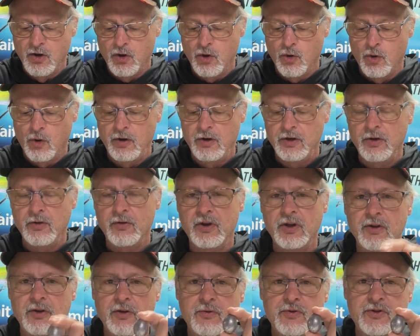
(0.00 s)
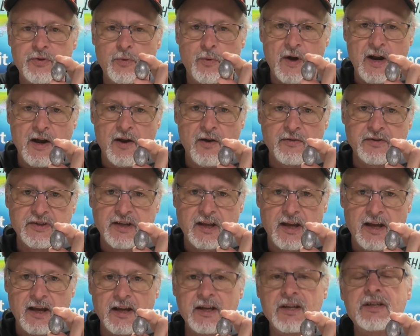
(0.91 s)
Or you can use a round
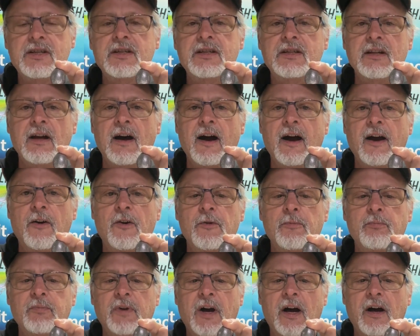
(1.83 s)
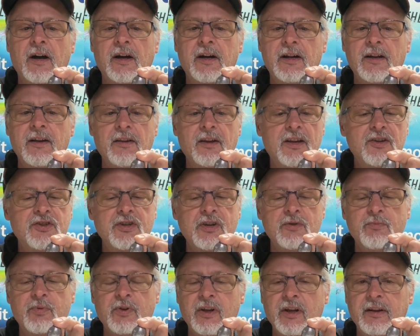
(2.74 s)
egg style. It's
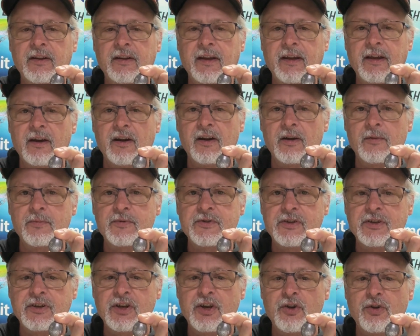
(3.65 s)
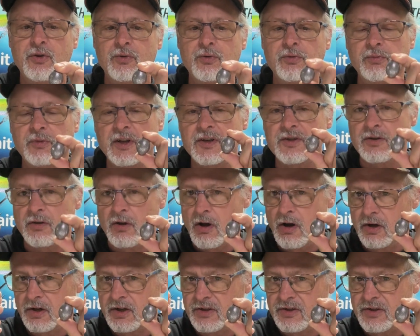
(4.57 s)
completely up to you, as
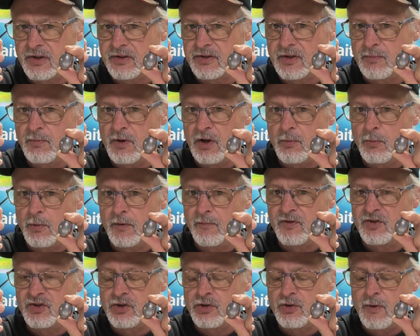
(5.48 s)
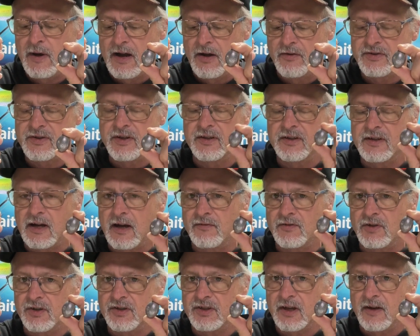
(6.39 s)
long as it's a minimum of 2 ounces
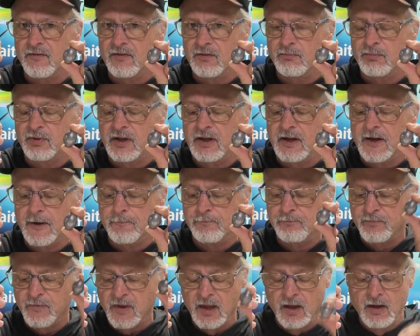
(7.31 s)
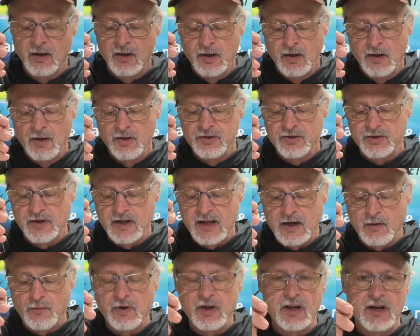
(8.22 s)
after 7 p.m. So
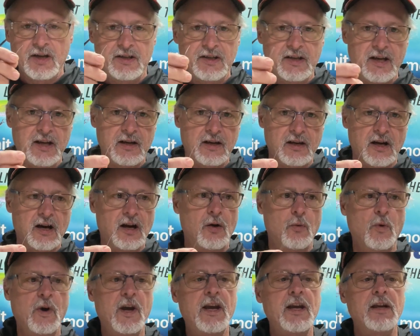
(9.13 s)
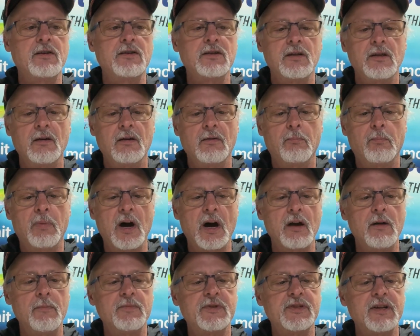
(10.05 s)
now we're going to take our weight,
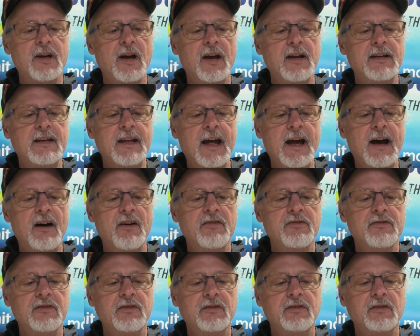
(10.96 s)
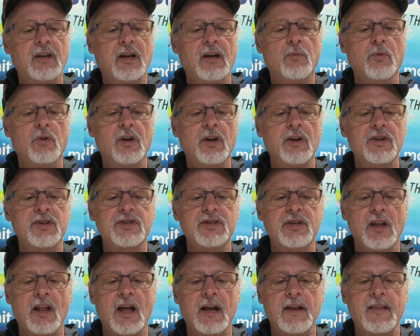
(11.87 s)
bottom side down, and we're going to
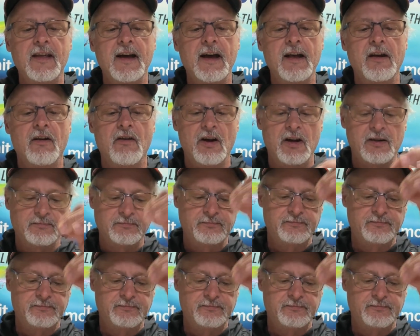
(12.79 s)
slide that on.